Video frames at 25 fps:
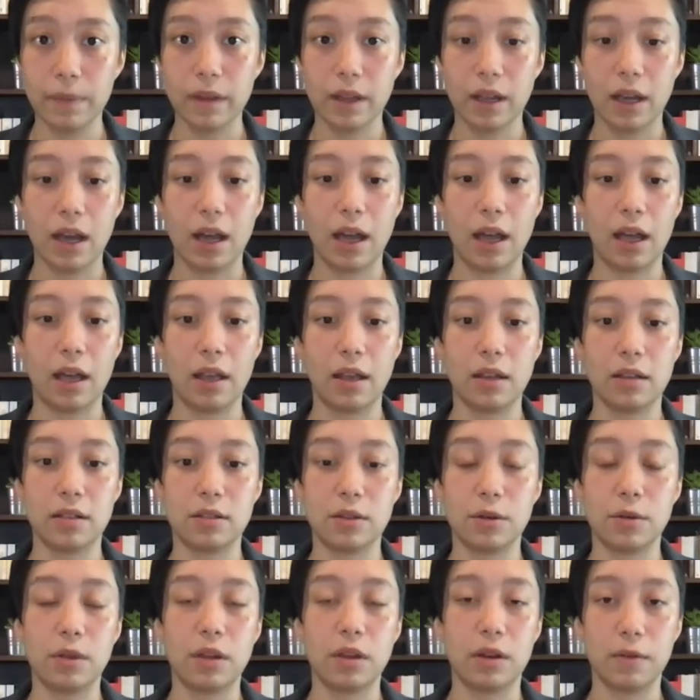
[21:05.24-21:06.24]
And
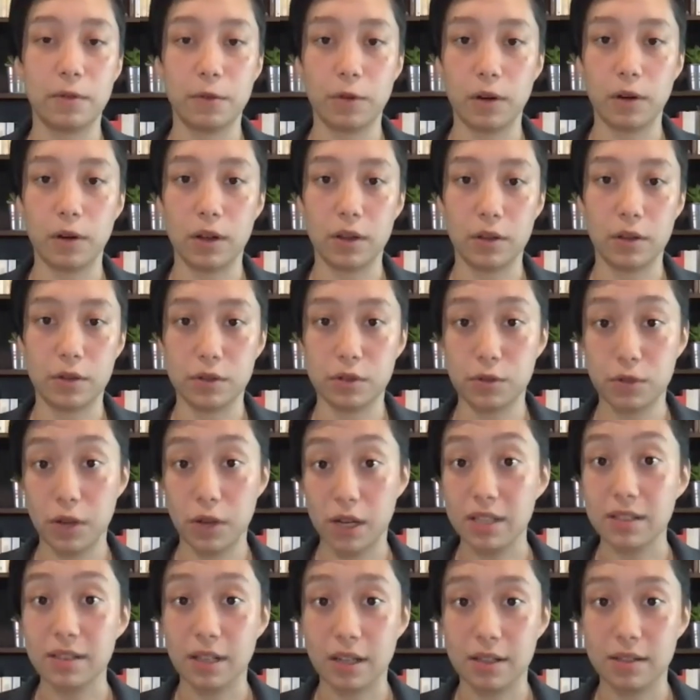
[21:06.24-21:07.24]
so therefore others
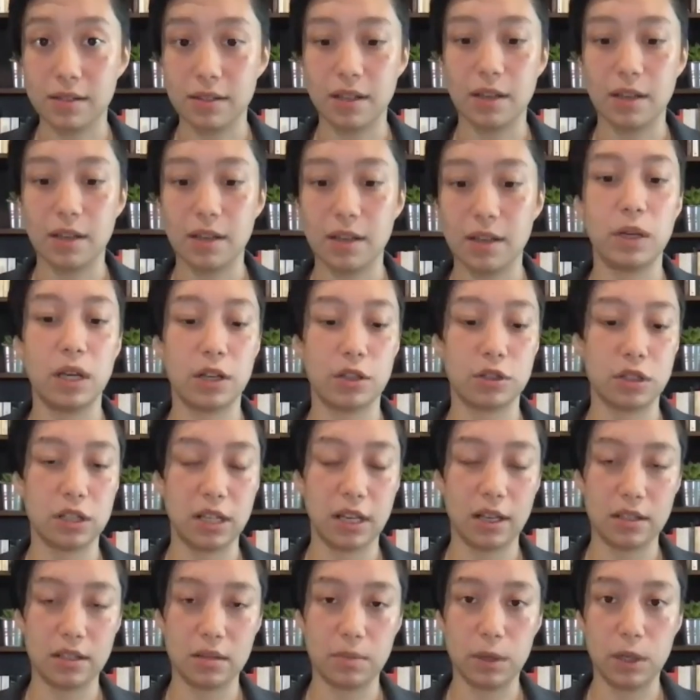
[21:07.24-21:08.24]
trust us, and we actually
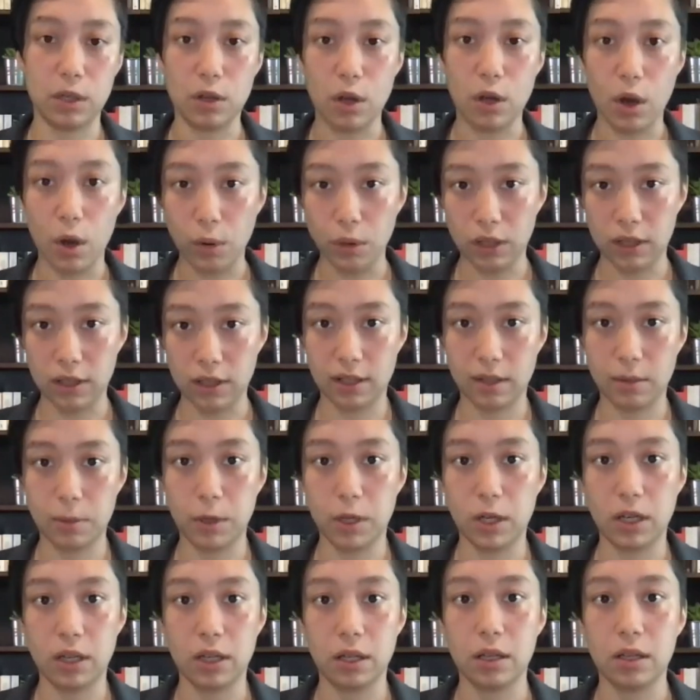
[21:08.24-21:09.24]
get to be known in the
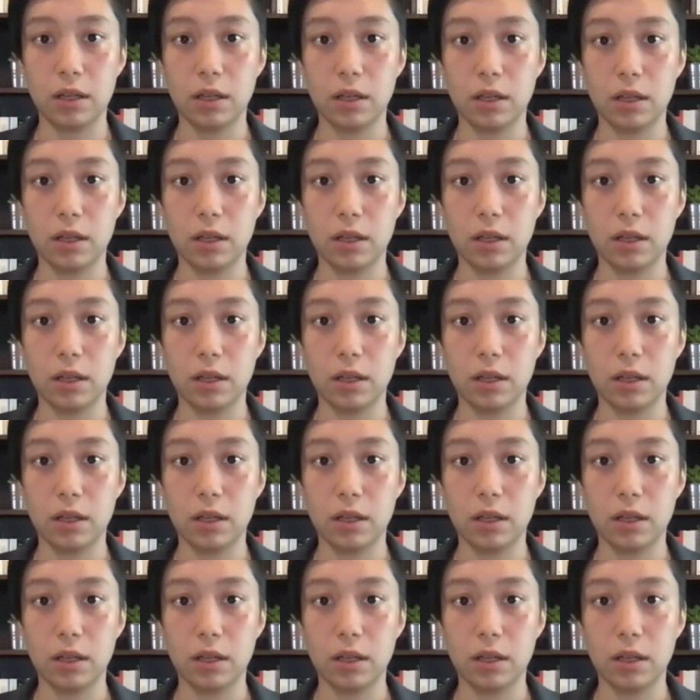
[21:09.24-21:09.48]
community.